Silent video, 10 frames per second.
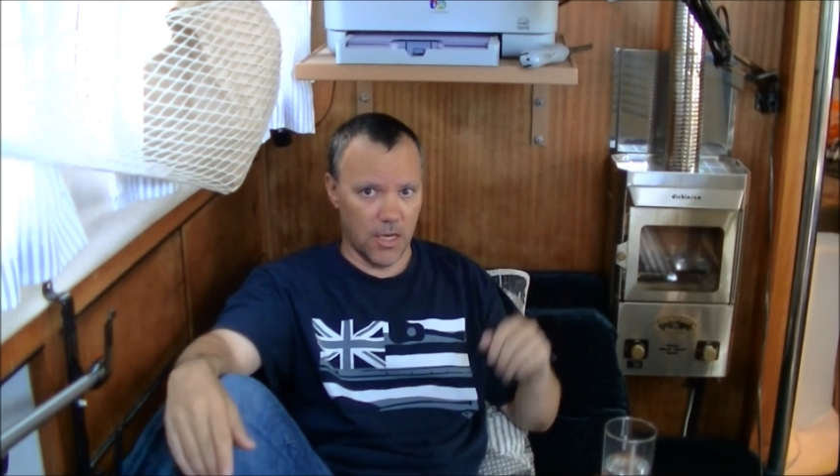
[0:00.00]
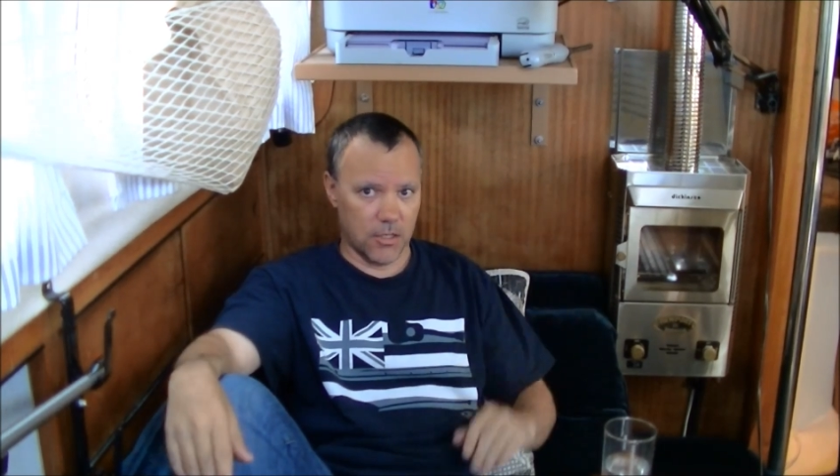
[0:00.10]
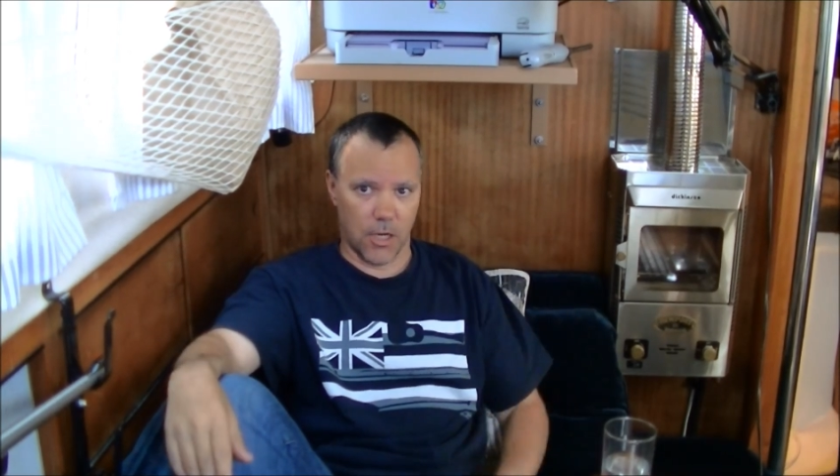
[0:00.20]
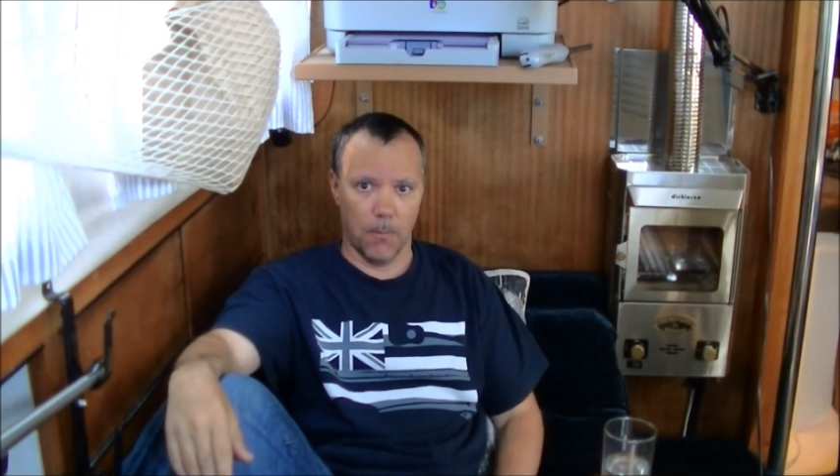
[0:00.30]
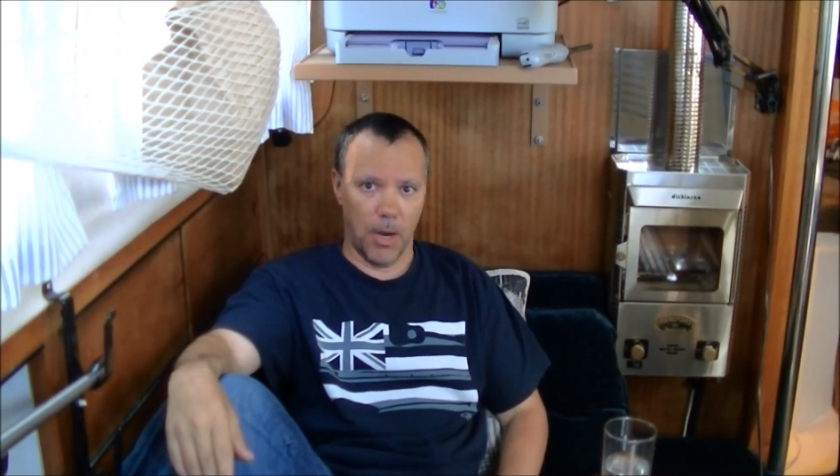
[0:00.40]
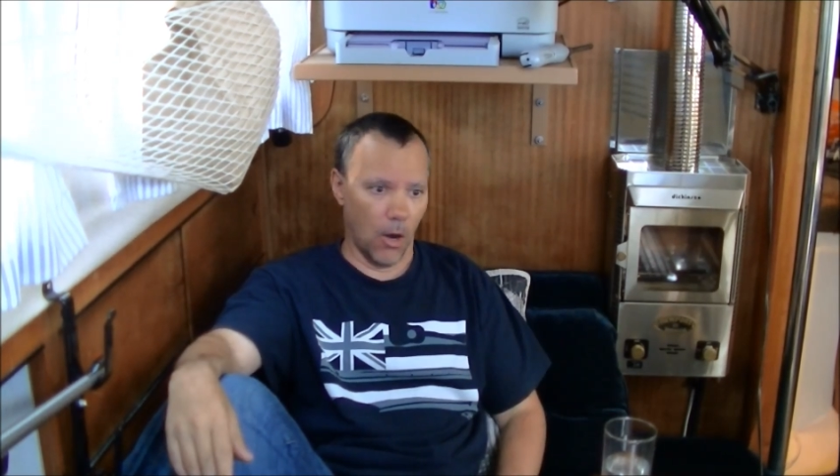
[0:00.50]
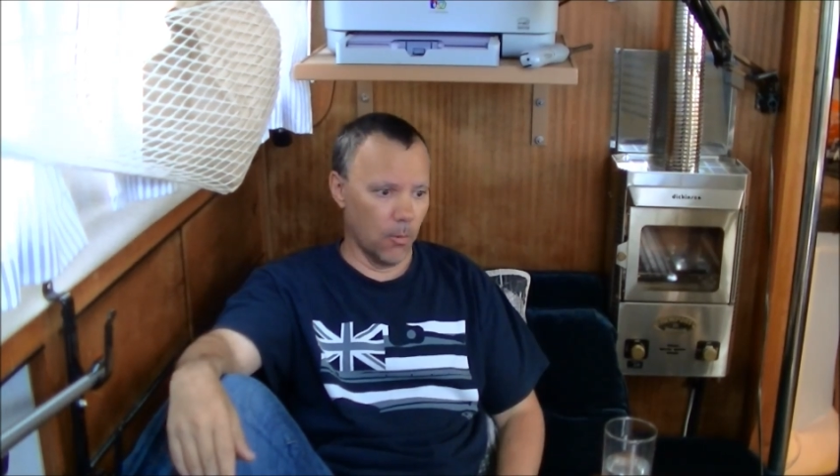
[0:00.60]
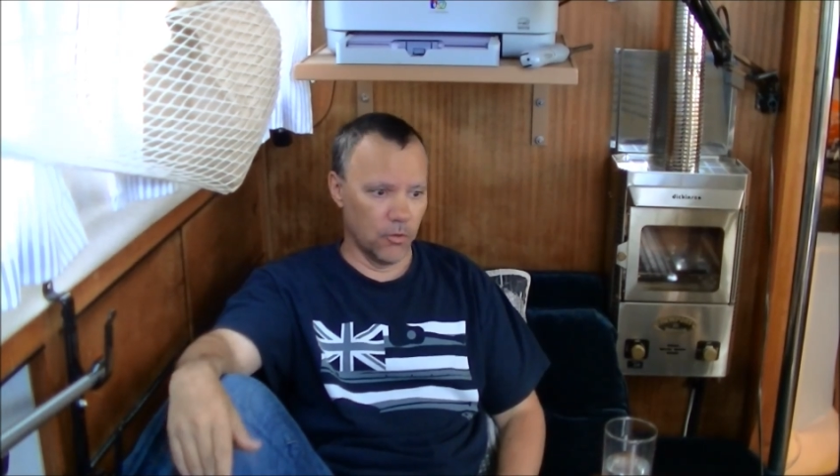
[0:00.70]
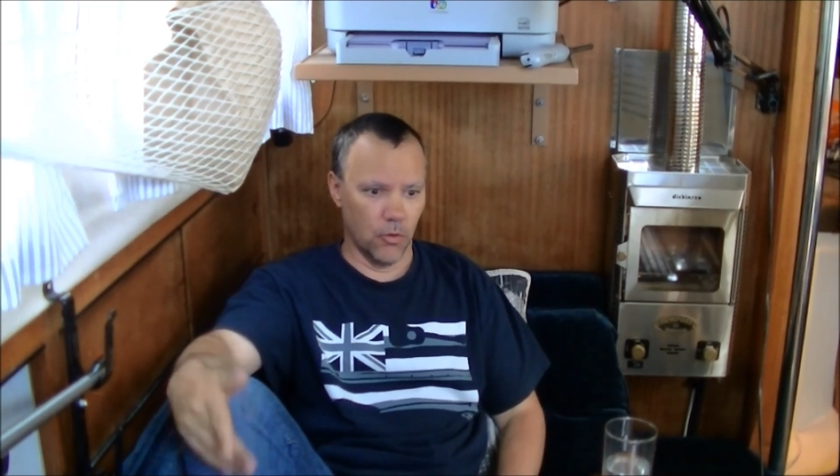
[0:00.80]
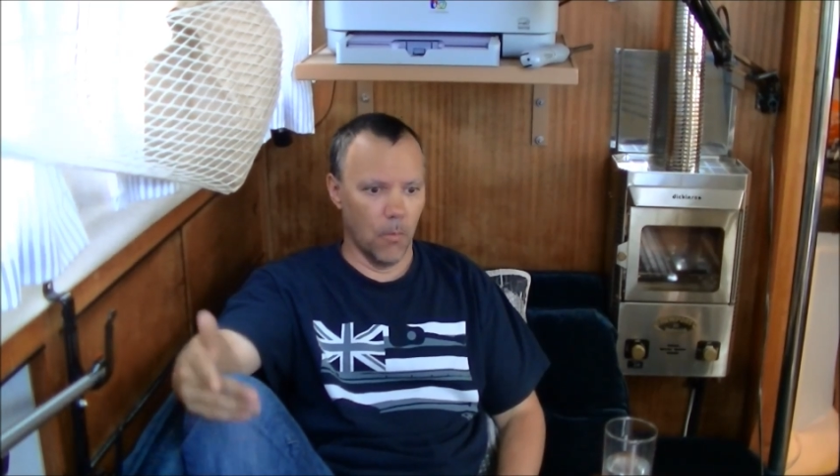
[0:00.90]
is
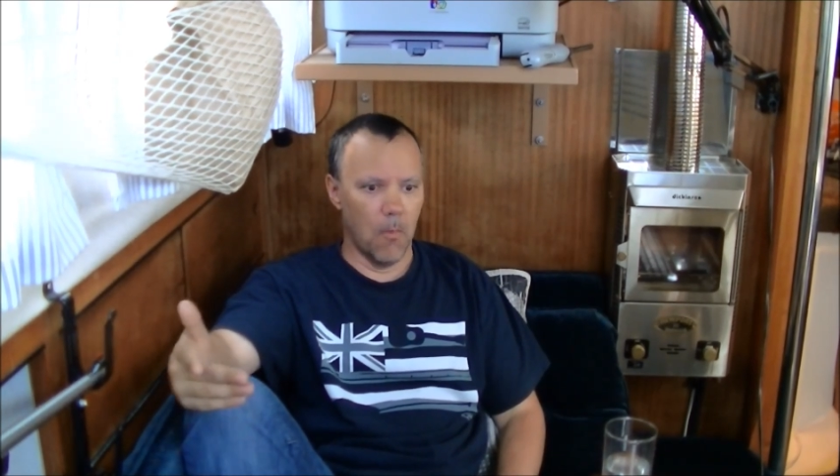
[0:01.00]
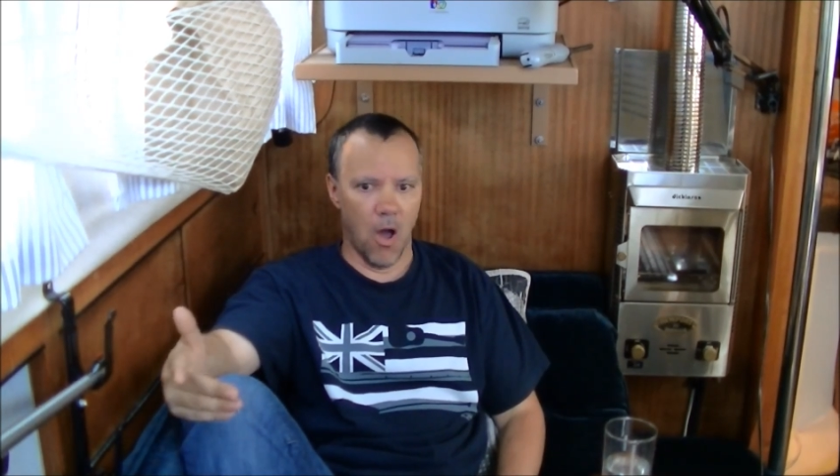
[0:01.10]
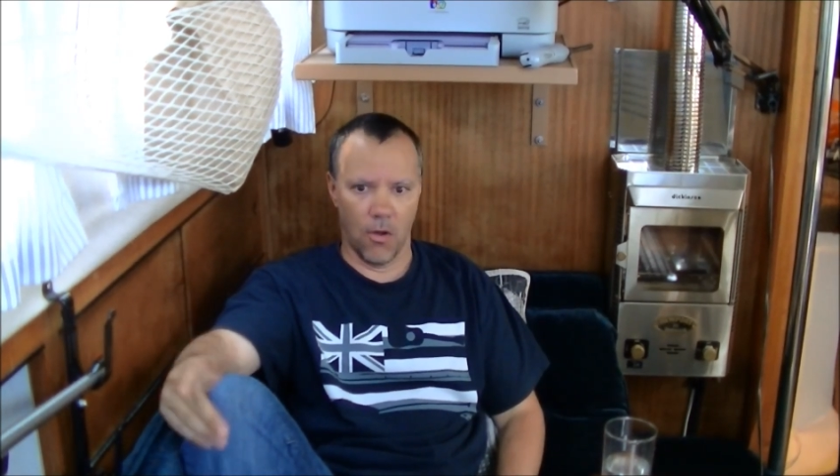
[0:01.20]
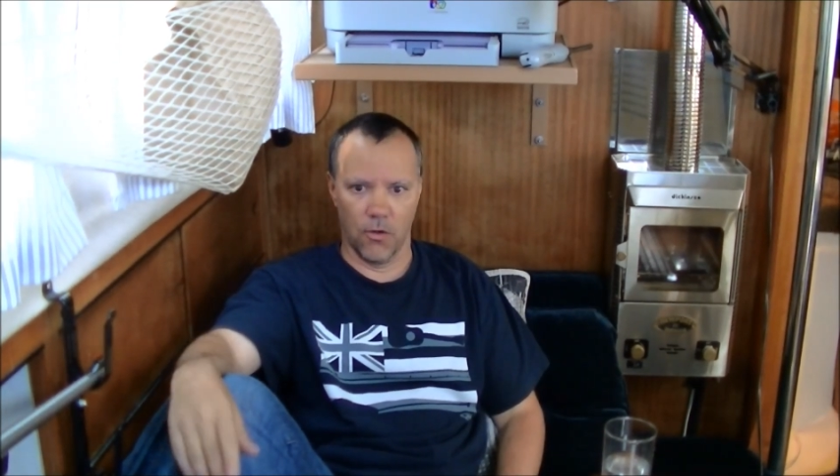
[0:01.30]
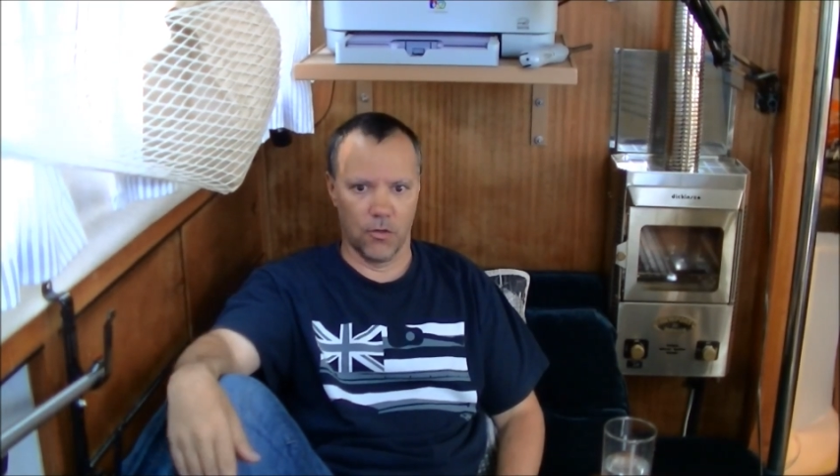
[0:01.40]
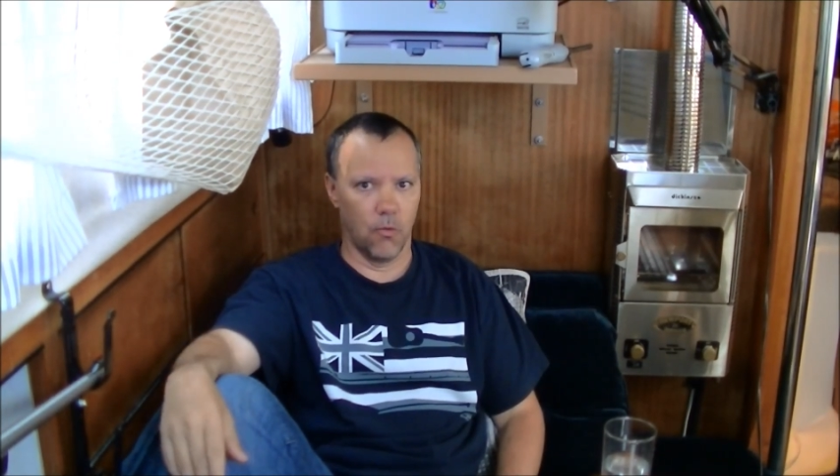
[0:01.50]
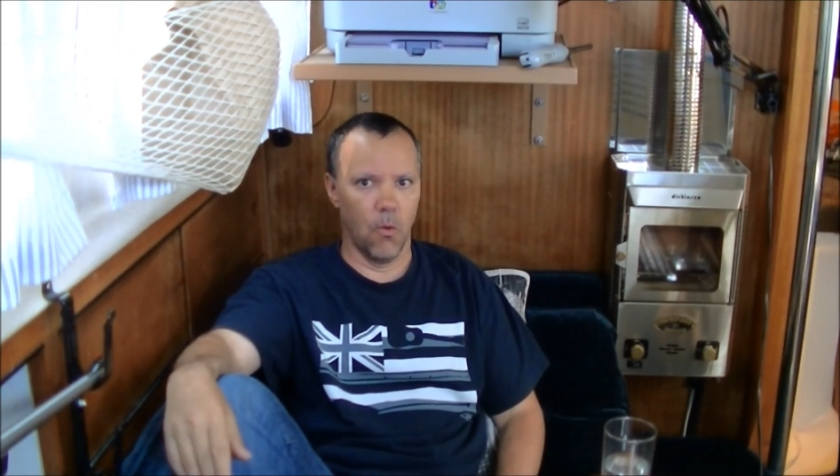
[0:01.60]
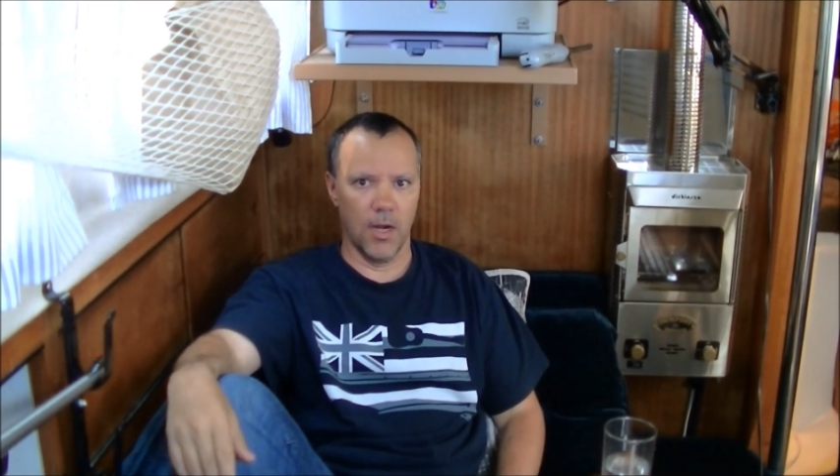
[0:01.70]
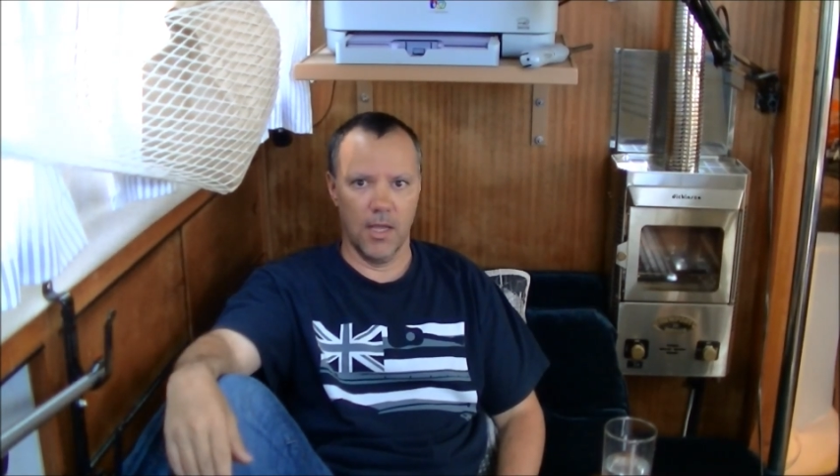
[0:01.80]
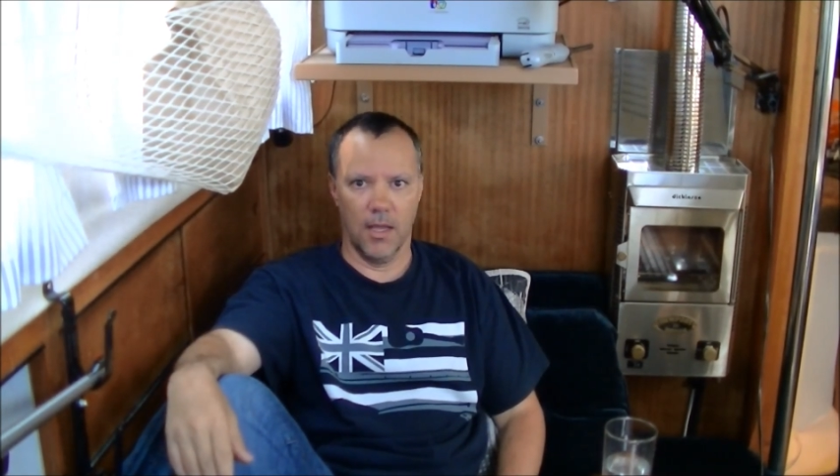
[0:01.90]
comparable to a modern
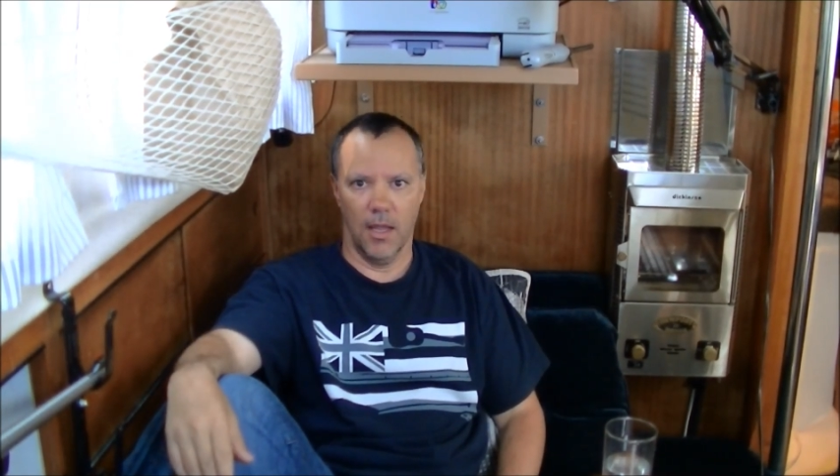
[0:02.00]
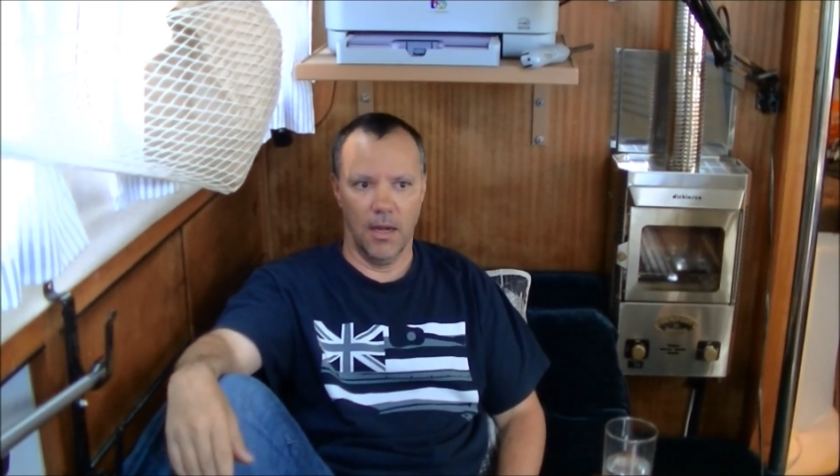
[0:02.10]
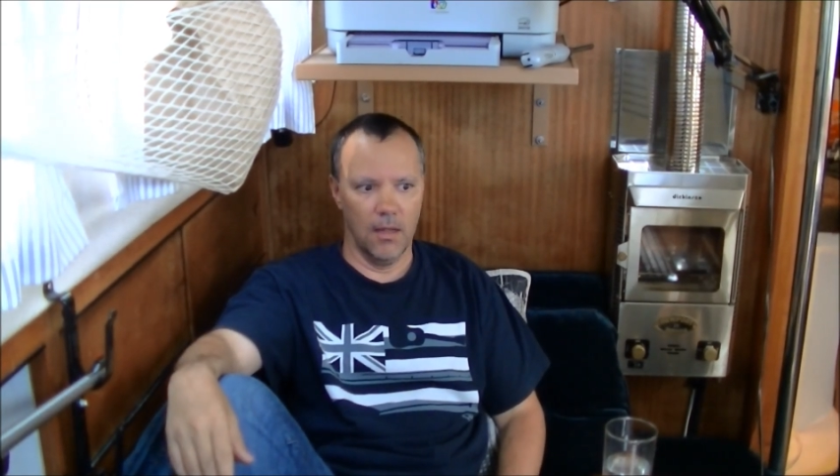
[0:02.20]
28.